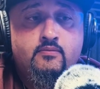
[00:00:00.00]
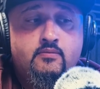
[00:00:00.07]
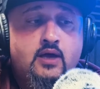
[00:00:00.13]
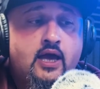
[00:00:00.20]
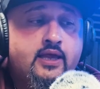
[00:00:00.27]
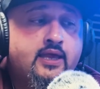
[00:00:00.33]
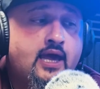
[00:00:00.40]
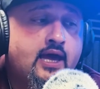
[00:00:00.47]

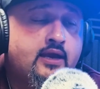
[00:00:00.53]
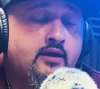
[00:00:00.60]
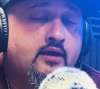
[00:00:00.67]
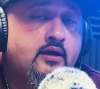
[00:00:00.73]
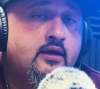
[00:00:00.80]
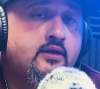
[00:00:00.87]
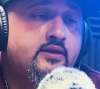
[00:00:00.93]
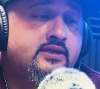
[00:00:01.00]
Again,
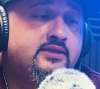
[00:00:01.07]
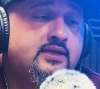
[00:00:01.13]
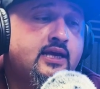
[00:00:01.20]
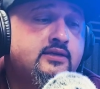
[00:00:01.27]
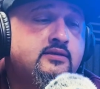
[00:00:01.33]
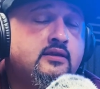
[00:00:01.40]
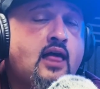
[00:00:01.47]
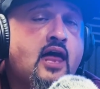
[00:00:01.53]
this
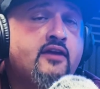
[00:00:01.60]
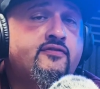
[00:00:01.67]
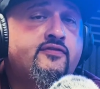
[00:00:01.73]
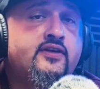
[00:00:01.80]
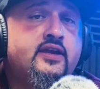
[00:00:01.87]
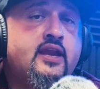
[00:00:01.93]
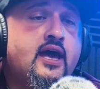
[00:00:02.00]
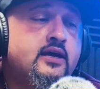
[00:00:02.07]
takes a lot of
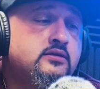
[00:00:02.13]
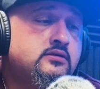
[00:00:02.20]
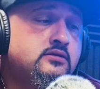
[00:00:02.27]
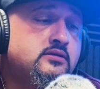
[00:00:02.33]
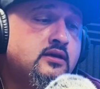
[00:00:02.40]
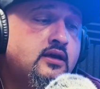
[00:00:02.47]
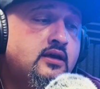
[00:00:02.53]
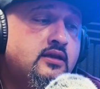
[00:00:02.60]

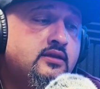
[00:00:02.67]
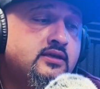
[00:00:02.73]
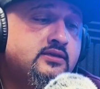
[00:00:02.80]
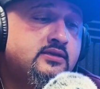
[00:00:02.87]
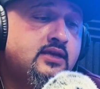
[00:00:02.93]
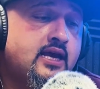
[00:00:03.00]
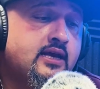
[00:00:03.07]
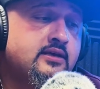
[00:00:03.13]
finesse.
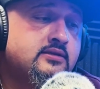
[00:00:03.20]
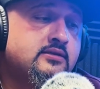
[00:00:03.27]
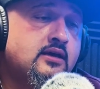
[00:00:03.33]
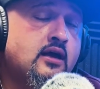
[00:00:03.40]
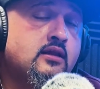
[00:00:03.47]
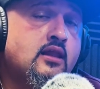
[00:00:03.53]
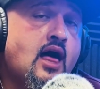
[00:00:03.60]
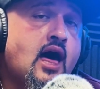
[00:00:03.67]

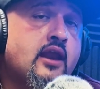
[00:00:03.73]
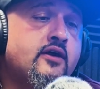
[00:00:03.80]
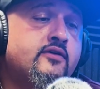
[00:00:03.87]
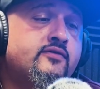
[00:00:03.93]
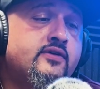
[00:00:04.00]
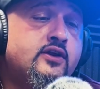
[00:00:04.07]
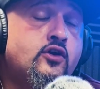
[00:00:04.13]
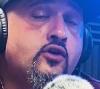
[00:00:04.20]

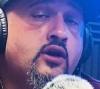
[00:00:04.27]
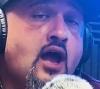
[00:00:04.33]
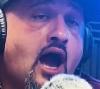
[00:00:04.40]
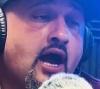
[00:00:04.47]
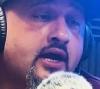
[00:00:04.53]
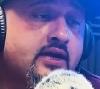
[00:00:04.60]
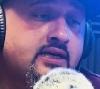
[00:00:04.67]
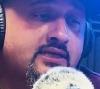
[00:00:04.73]
You're
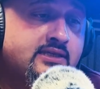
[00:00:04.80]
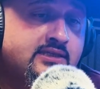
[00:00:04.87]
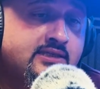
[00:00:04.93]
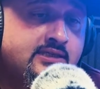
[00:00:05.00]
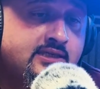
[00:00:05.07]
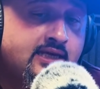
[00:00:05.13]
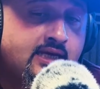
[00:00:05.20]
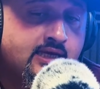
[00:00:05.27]
not going to
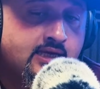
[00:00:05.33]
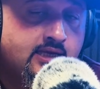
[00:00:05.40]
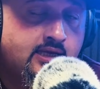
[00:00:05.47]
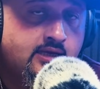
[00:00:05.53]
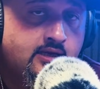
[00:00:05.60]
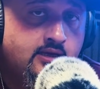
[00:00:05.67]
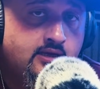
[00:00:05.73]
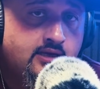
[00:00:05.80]

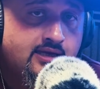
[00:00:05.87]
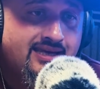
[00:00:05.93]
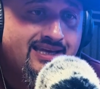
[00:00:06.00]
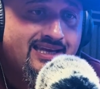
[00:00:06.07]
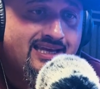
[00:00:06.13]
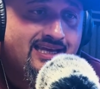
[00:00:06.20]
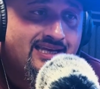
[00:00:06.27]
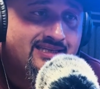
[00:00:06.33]
see
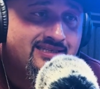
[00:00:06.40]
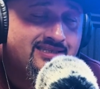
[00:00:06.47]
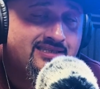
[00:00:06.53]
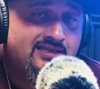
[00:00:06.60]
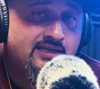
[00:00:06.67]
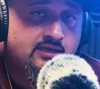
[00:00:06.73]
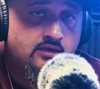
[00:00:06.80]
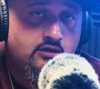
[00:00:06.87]

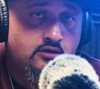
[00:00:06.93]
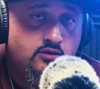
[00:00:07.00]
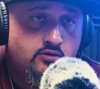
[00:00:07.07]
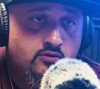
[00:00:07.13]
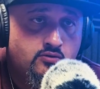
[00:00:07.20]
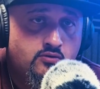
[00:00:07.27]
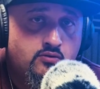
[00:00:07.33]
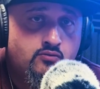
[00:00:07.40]
instant
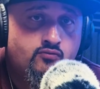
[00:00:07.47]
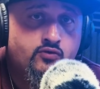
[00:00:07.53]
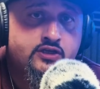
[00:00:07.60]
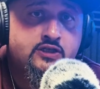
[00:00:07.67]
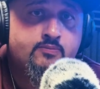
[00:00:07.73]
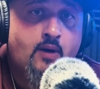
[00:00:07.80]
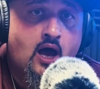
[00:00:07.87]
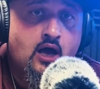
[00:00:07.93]

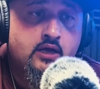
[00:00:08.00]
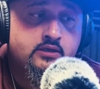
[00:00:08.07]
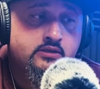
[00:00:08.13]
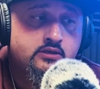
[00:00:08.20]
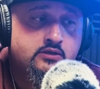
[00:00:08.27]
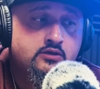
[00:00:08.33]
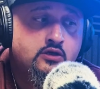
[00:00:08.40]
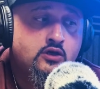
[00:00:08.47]

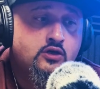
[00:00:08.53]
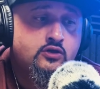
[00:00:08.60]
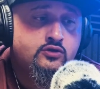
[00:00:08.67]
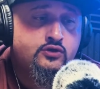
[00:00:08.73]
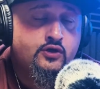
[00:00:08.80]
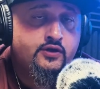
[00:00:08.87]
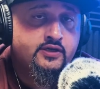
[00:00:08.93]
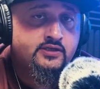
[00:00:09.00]
response
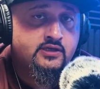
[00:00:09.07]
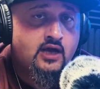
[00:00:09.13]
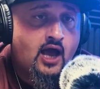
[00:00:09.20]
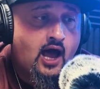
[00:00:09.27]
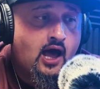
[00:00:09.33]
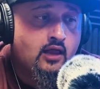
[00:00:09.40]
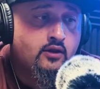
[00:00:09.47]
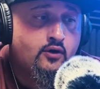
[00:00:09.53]
to this
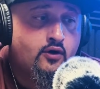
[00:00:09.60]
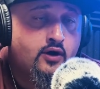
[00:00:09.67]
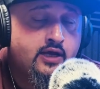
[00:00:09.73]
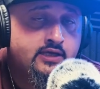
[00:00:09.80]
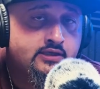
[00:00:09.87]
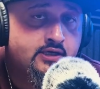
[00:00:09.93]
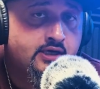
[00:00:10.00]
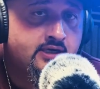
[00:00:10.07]
collar.
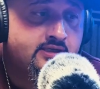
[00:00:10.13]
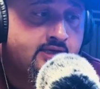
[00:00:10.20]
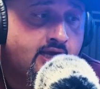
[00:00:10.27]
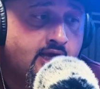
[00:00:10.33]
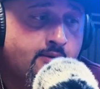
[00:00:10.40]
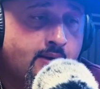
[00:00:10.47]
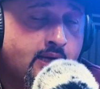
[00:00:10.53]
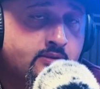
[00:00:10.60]
It's going to take
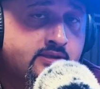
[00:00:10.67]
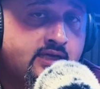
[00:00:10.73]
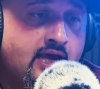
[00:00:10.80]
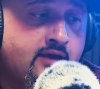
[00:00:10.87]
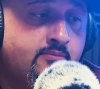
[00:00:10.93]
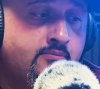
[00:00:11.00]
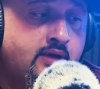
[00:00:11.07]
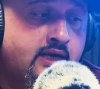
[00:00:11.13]
about
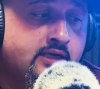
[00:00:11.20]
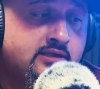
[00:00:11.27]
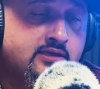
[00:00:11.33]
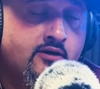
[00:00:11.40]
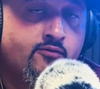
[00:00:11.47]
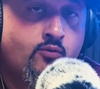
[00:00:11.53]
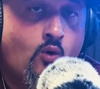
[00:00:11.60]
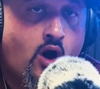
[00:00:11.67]
10 minutes
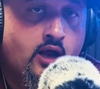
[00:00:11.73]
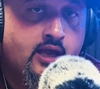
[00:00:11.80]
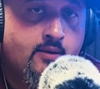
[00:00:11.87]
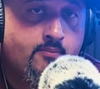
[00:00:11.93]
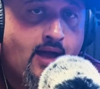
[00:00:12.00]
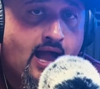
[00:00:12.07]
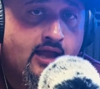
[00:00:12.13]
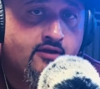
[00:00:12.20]
of walking
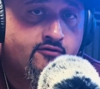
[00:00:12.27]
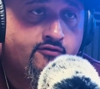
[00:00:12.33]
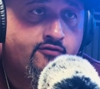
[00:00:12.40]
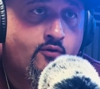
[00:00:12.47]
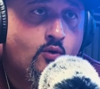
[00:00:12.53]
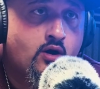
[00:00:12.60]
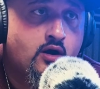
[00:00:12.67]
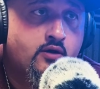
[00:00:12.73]
back and
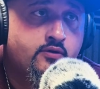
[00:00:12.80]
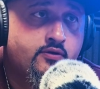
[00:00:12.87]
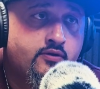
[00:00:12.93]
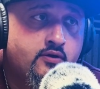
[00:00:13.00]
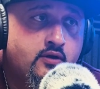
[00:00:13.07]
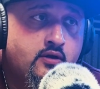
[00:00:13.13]
forth